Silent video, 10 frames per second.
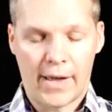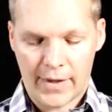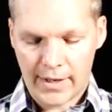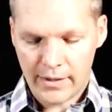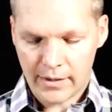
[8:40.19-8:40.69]

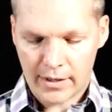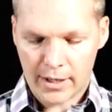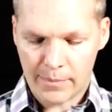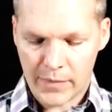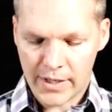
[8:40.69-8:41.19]
And then
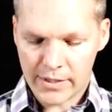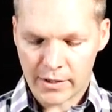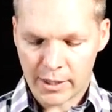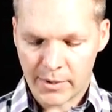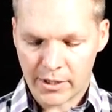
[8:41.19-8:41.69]
this
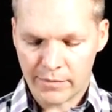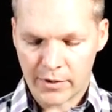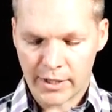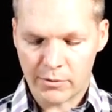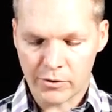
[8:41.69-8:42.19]
argument,
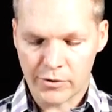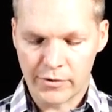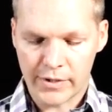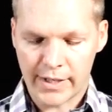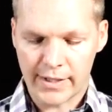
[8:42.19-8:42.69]
convert equal
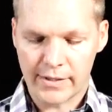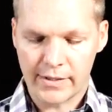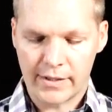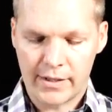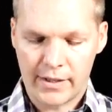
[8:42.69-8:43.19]
true,
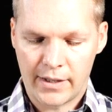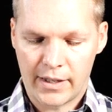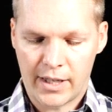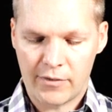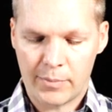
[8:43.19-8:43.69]
says,
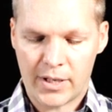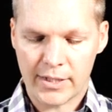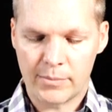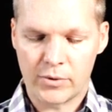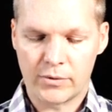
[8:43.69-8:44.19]
if
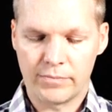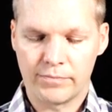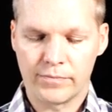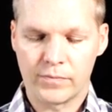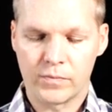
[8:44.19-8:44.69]
possible,
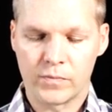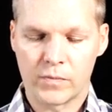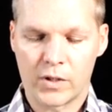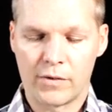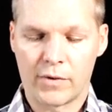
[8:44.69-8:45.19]

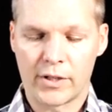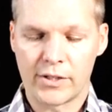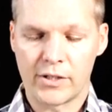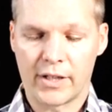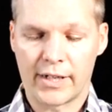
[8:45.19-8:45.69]
convert
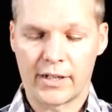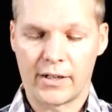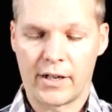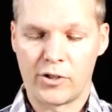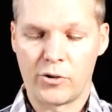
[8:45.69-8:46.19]
it to like
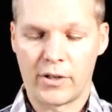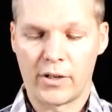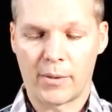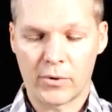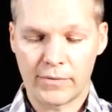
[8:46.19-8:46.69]
a new
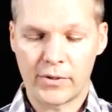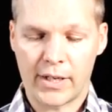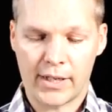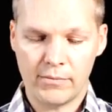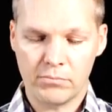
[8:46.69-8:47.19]
number if you
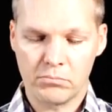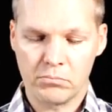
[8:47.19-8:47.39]
can.